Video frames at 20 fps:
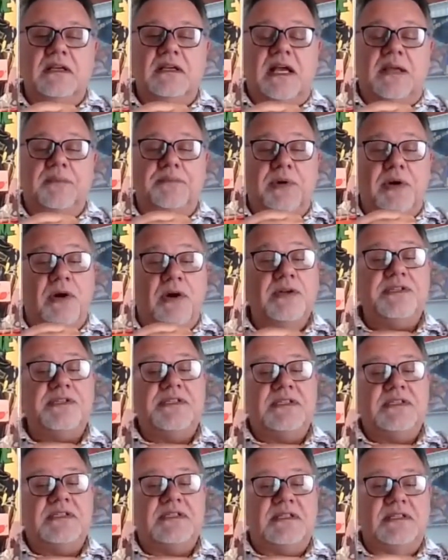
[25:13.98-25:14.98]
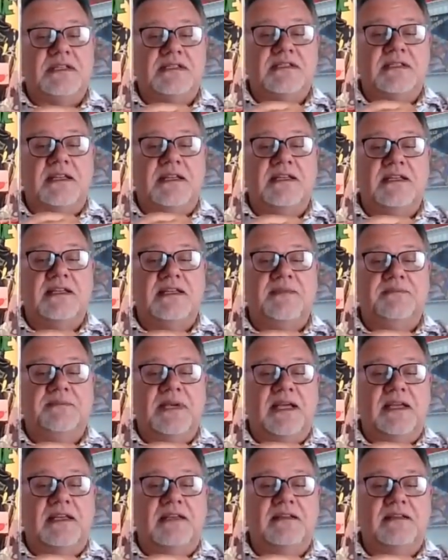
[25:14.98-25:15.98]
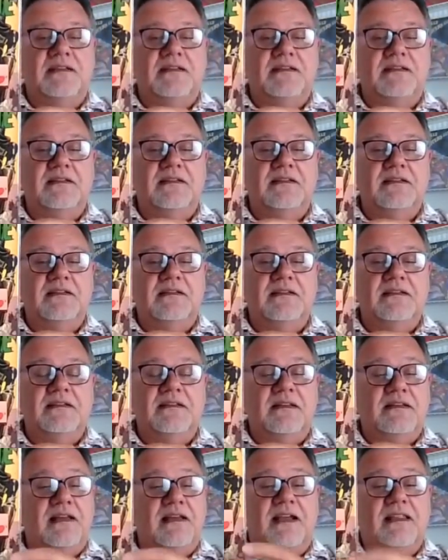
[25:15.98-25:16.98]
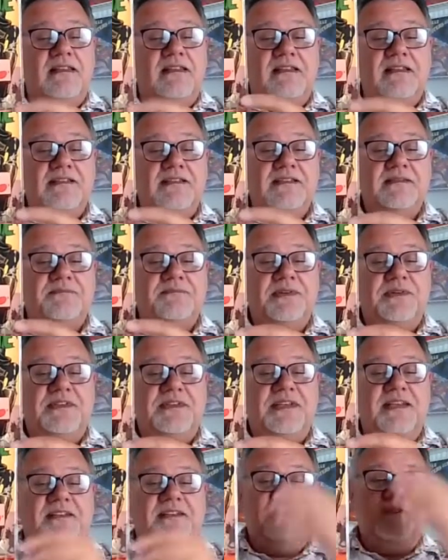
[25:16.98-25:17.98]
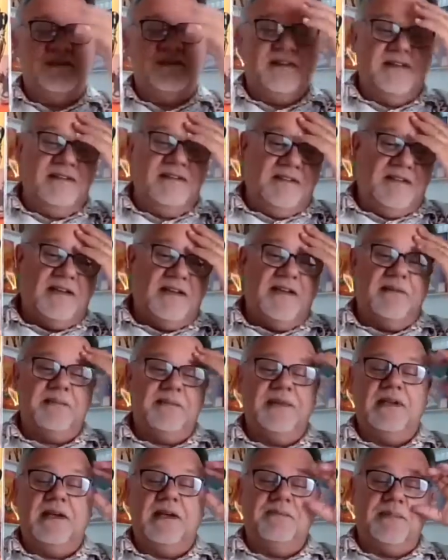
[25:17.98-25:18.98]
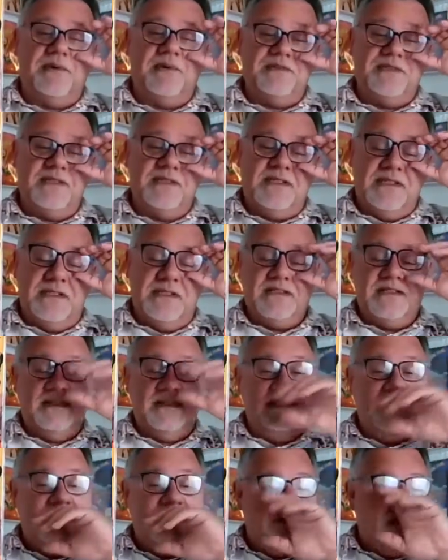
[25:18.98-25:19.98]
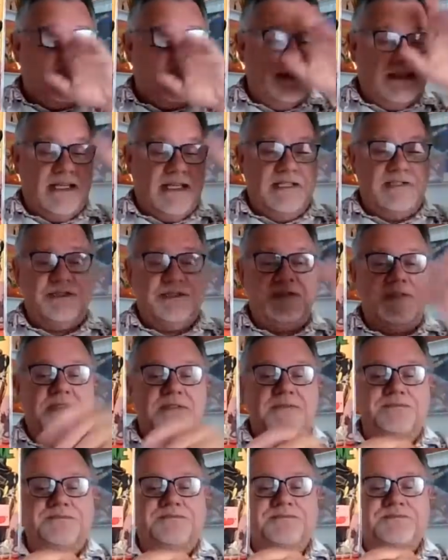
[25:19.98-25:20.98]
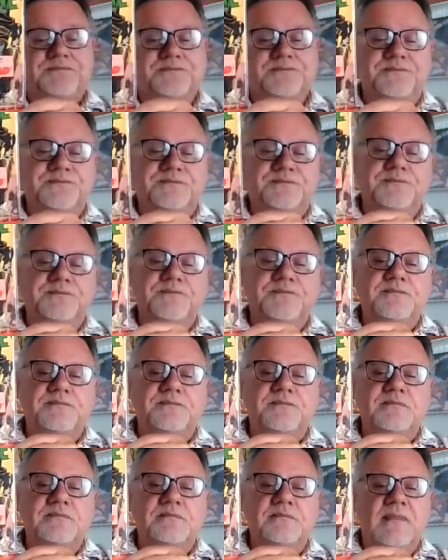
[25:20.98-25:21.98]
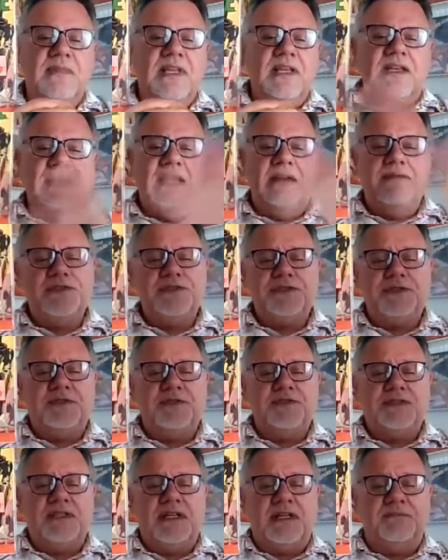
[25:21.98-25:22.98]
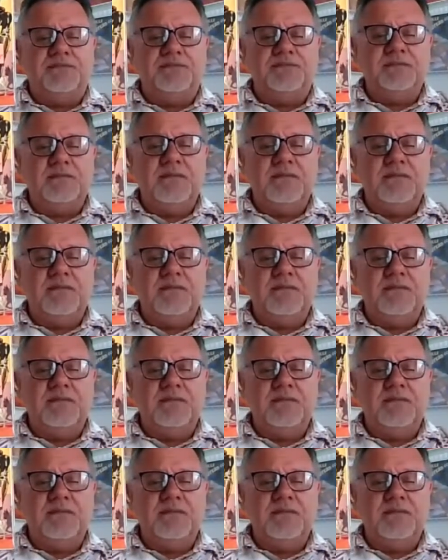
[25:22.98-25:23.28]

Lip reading: I purchased this on eBay, not this particular copy. I purchased this on eBay last year. It never shows up.